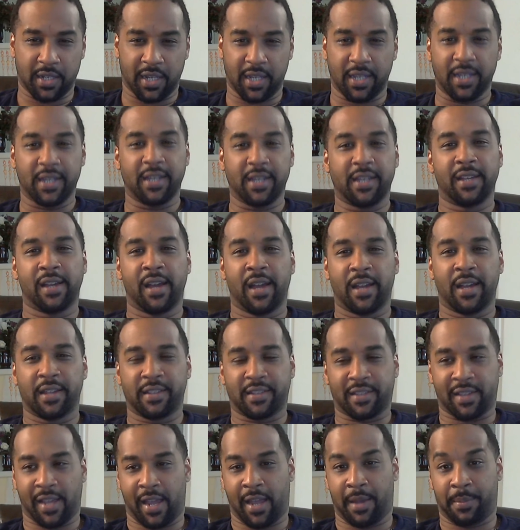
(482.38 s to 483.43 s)
T.
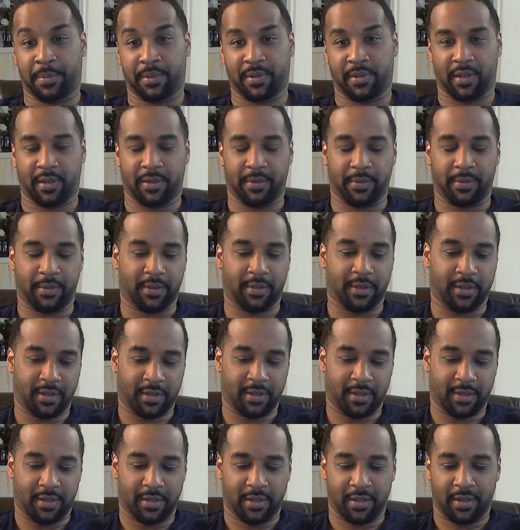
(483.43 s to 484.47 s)
Sampson.
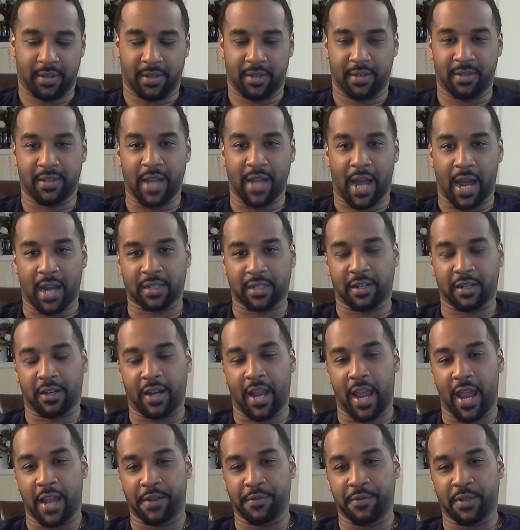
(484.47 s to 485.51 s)
Dr.
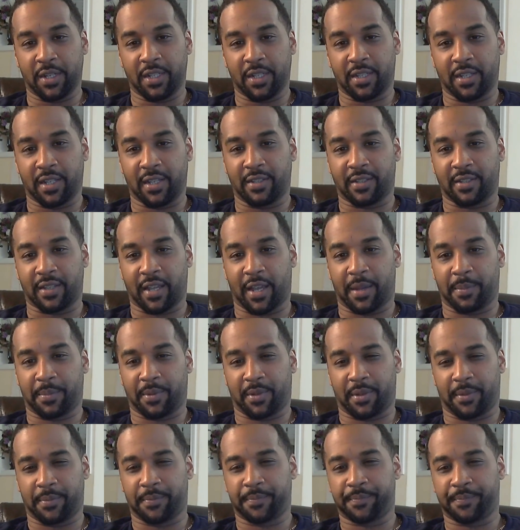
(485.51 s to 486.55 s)
Henry T.
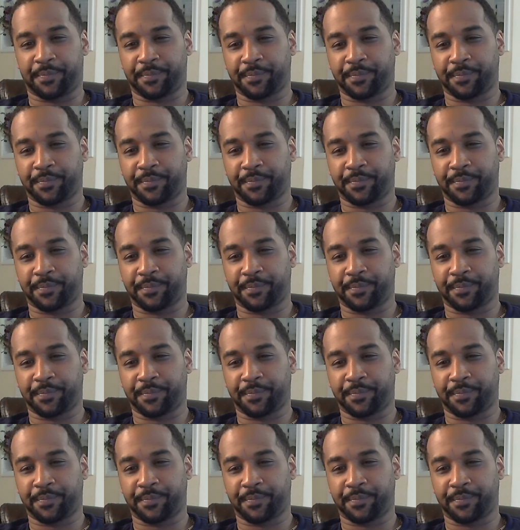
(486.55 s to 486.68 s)
Sampson.